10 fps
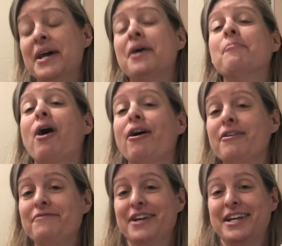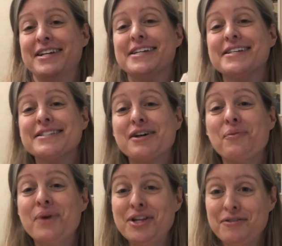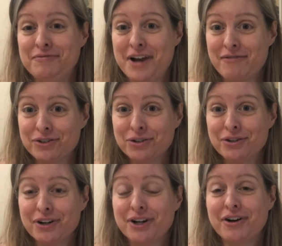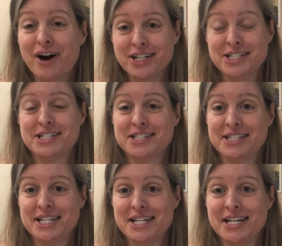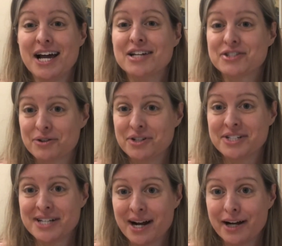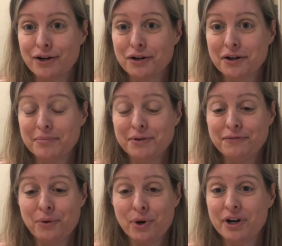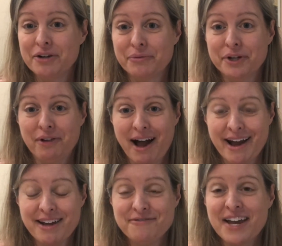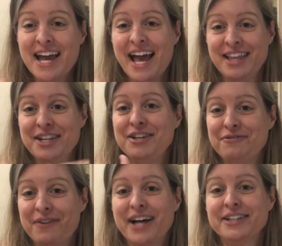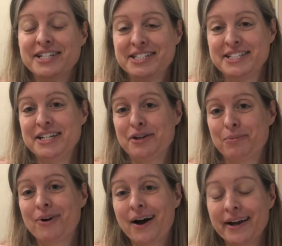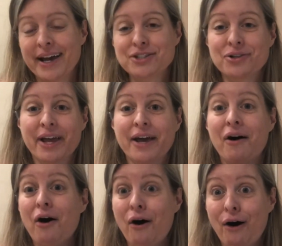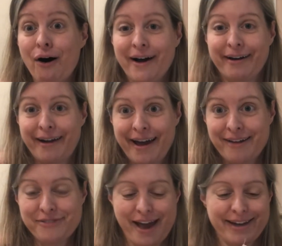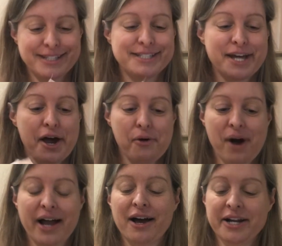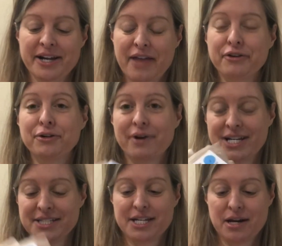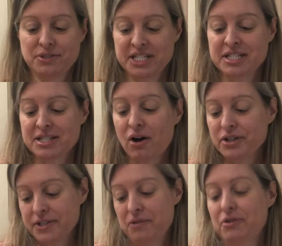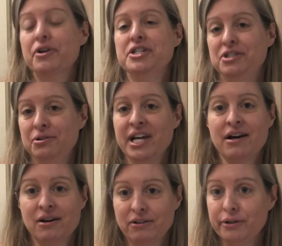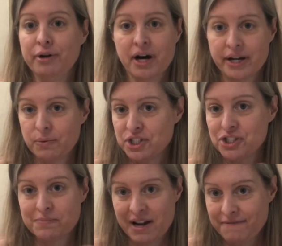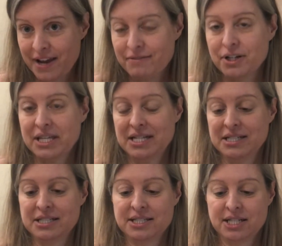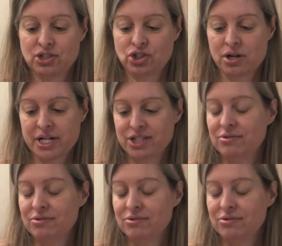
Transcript: part of it is when you've never gotten to see a certain dyer before in real life, and then you finally see their product, you're like, oh, I gotta have that. So I got another Grace Notes. It's also 32 count Lugana, which is my favorite thing to stitch on.